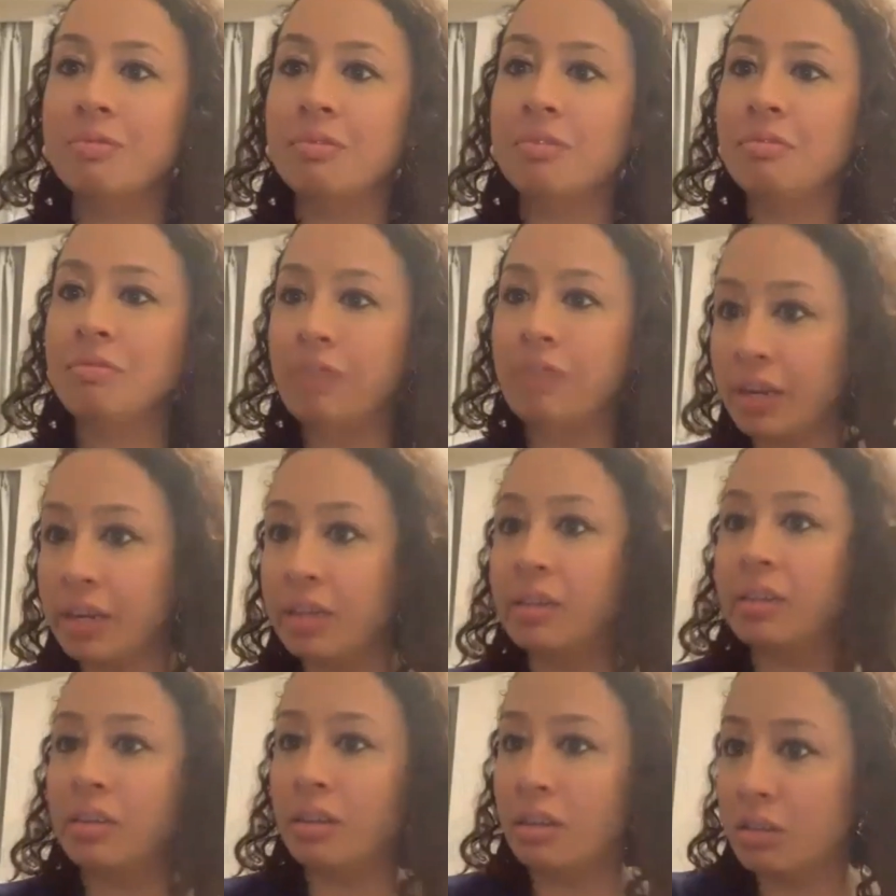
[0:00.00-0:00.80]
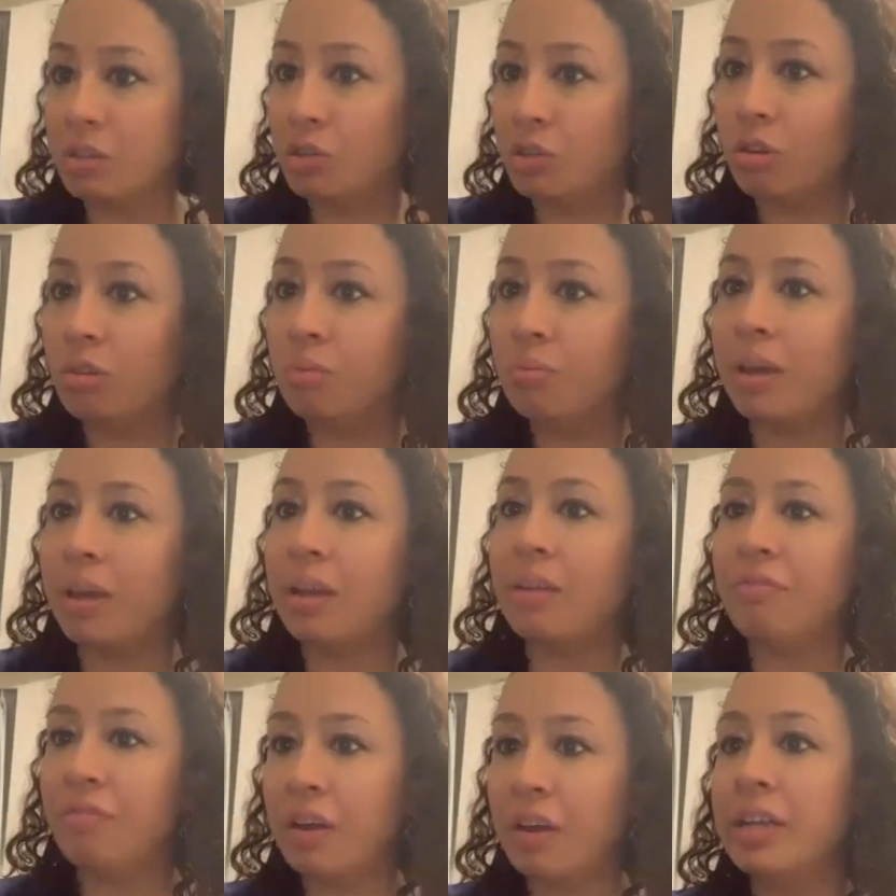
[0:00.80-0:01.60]
find another job
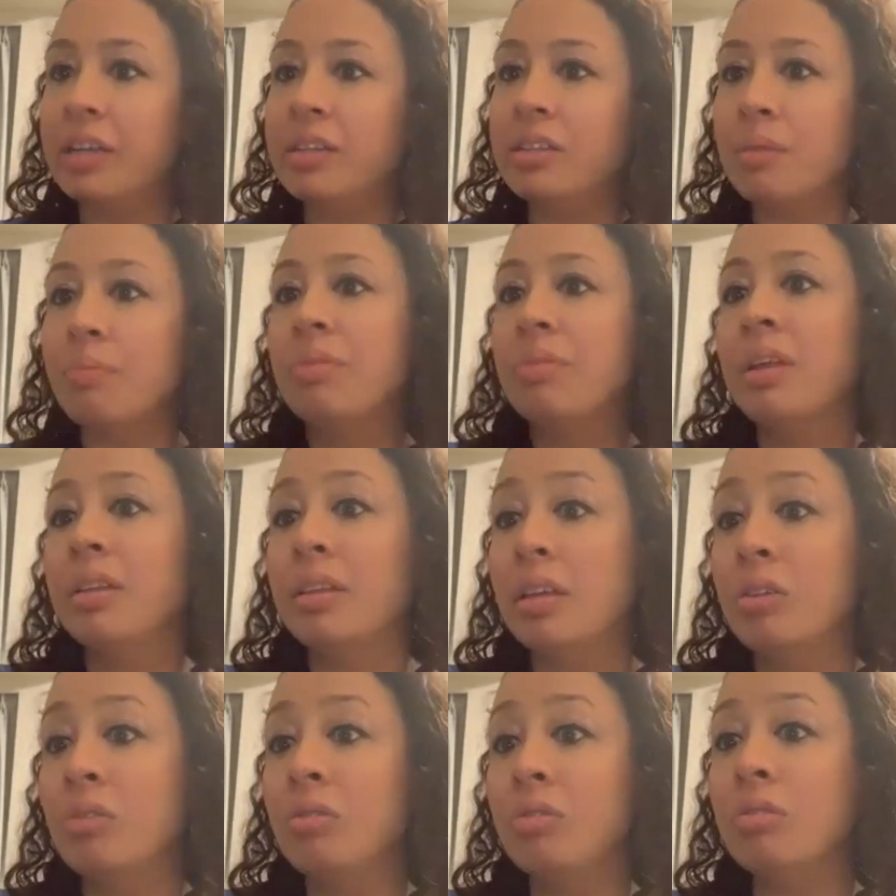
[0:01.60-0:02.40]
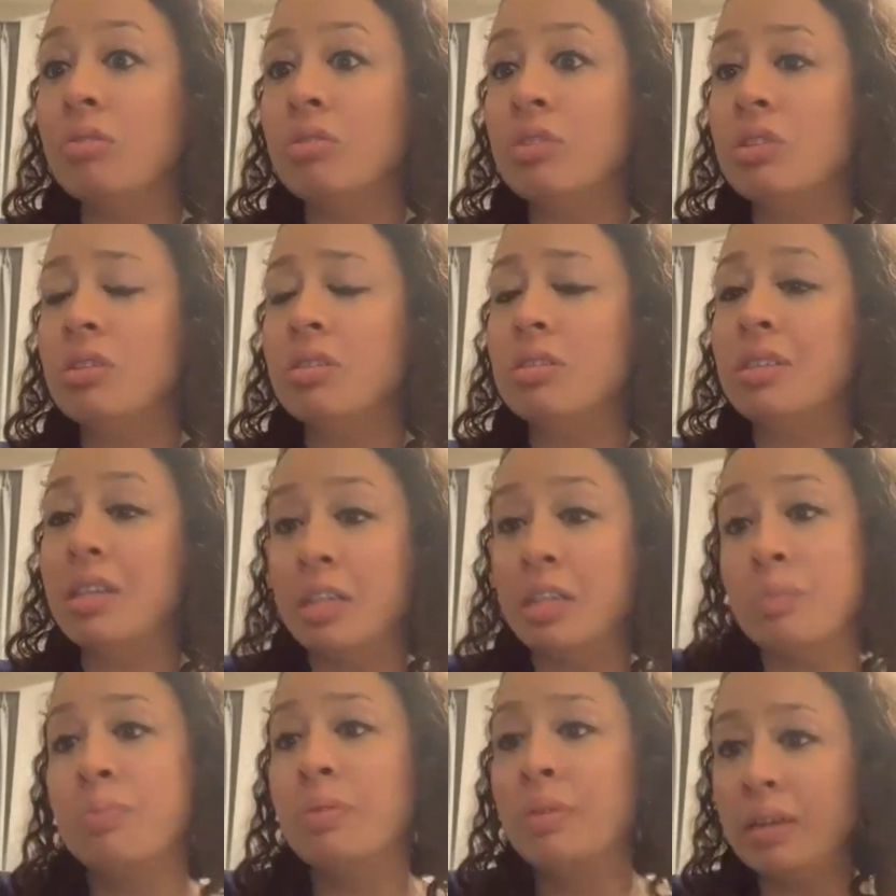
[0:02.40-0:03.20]
and find something that you're not just
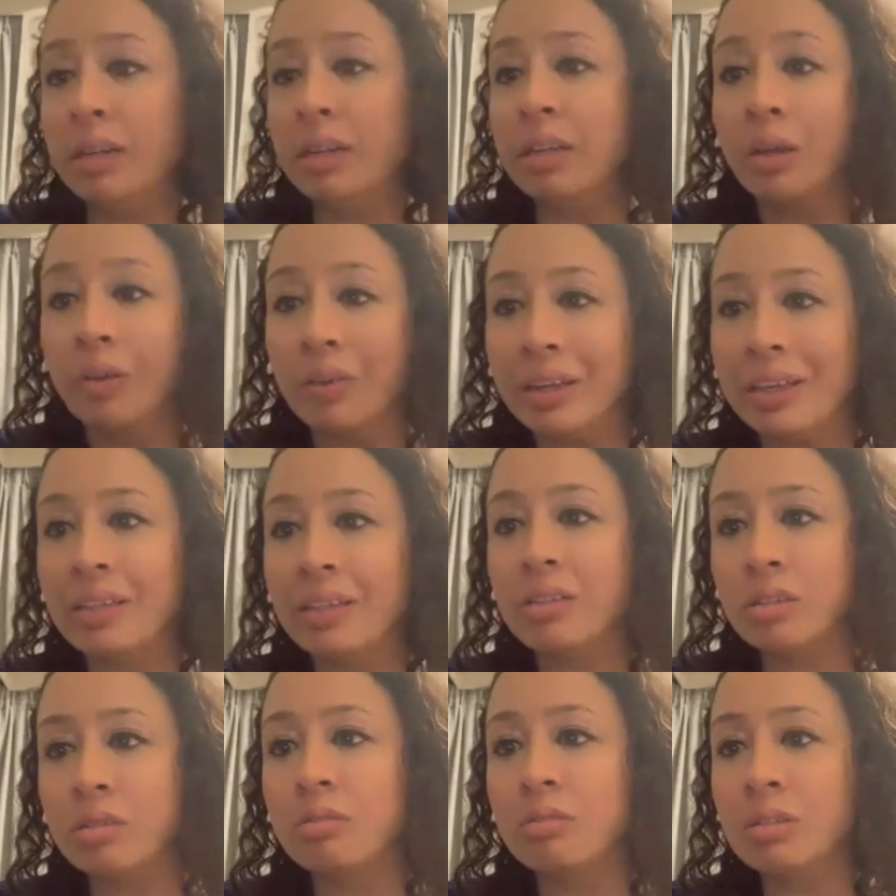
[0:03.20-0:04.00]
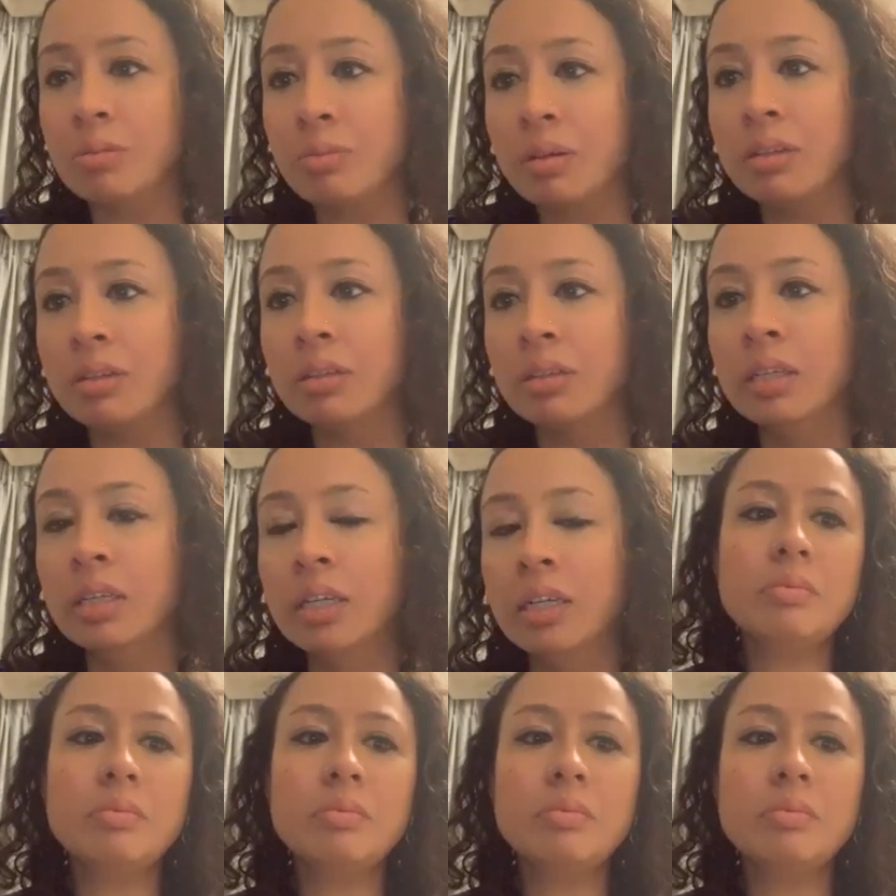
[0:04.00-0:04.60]
desperately going into as well.